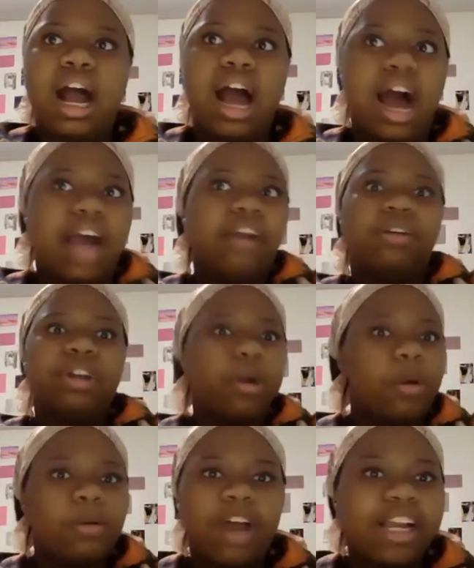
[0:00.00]
I don't
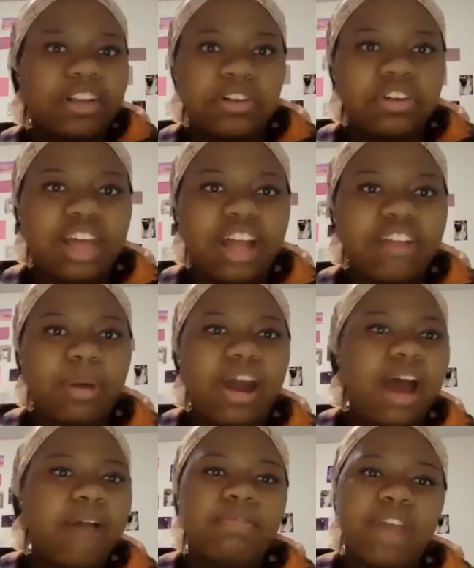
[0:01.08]
know if I can, that's why
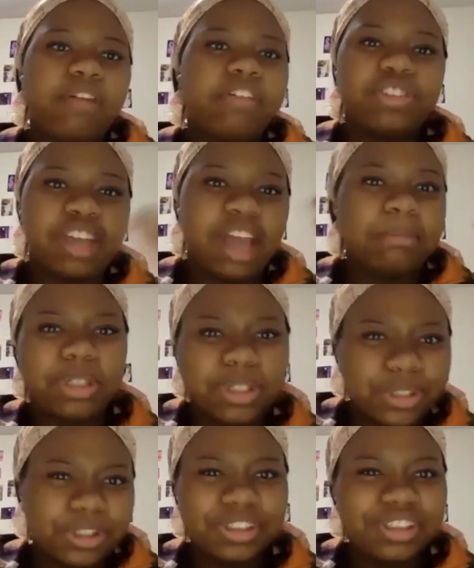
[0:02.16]
I'm very
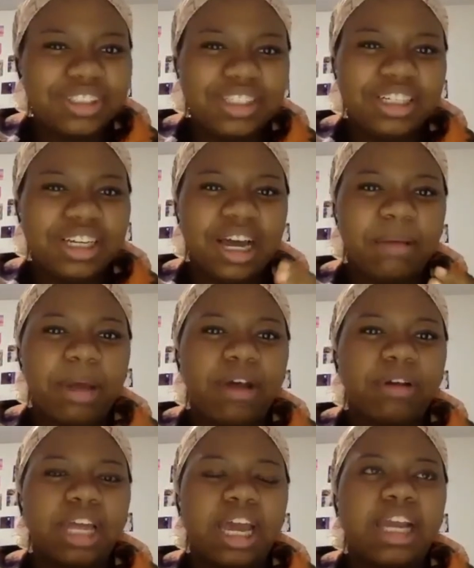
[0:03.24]
skeptical
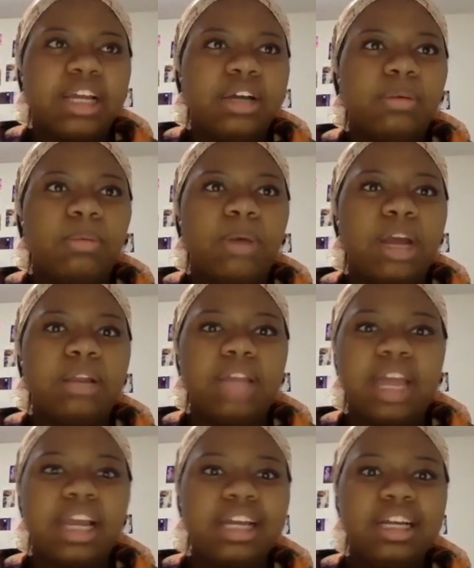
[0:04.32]
about, like, what
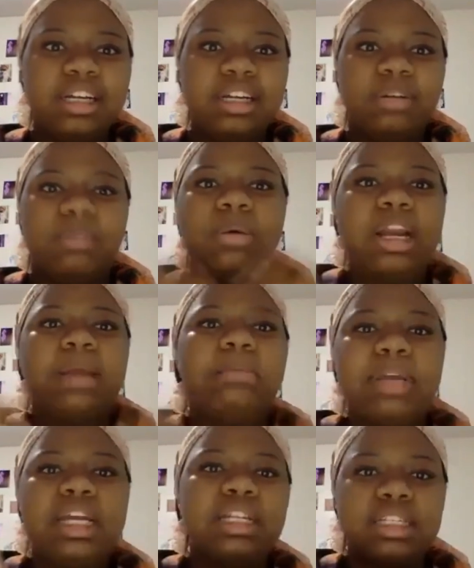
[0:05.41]
it
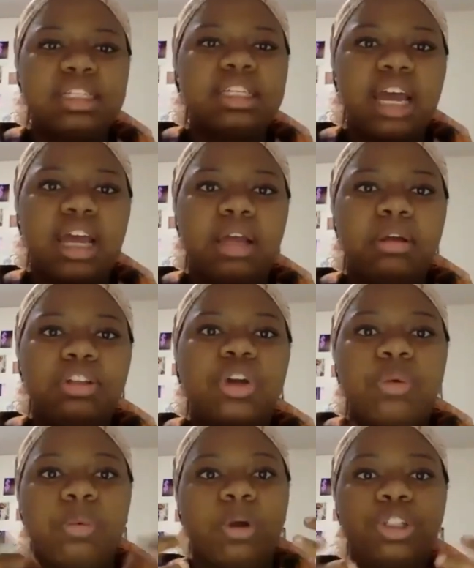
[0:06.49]
means
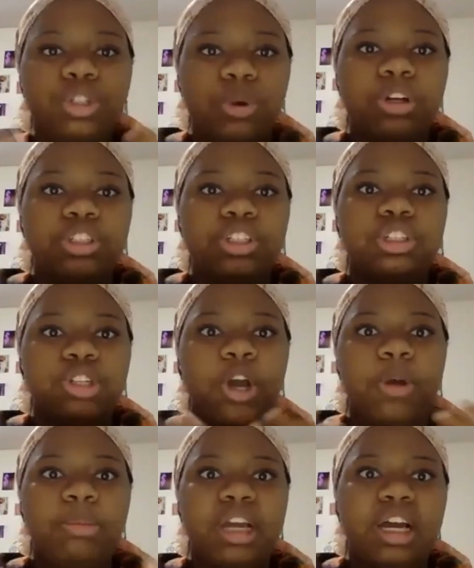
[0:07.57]
to work towards a
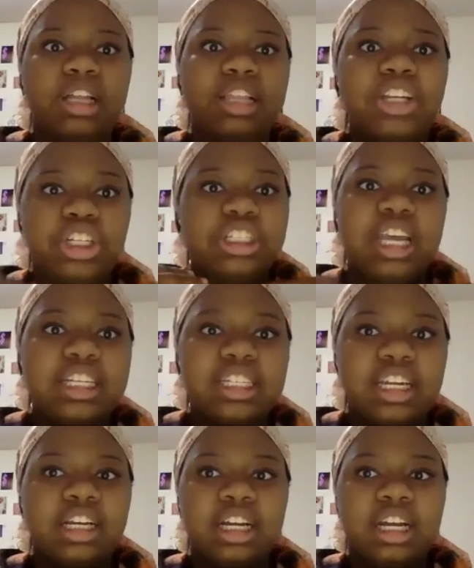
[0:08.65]
utopia that just
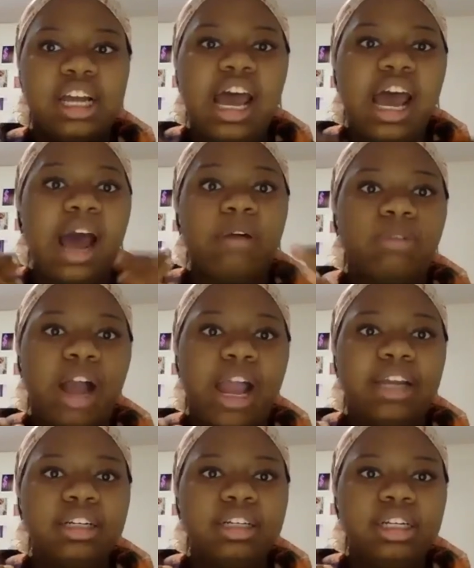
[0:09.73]
isn't
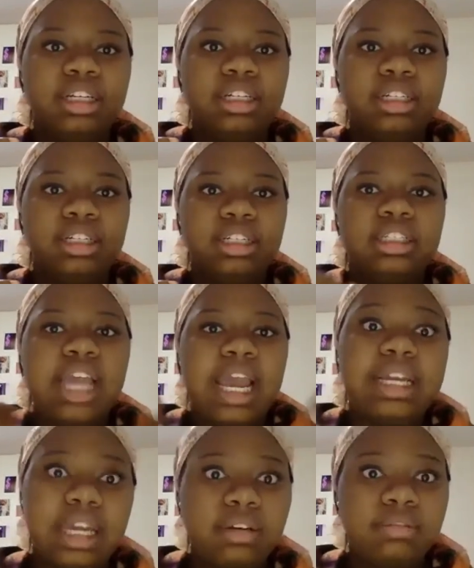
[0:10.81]
outright
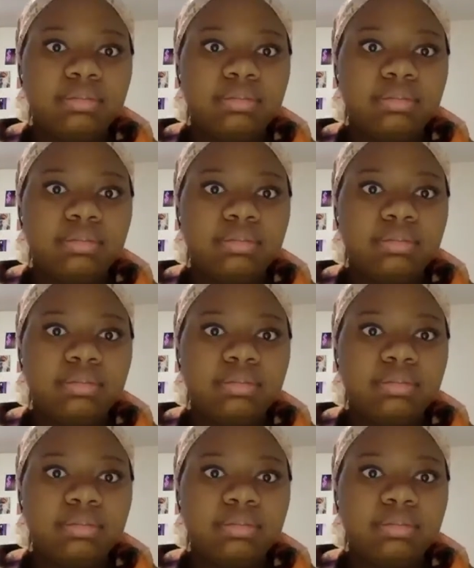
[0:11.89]
taken.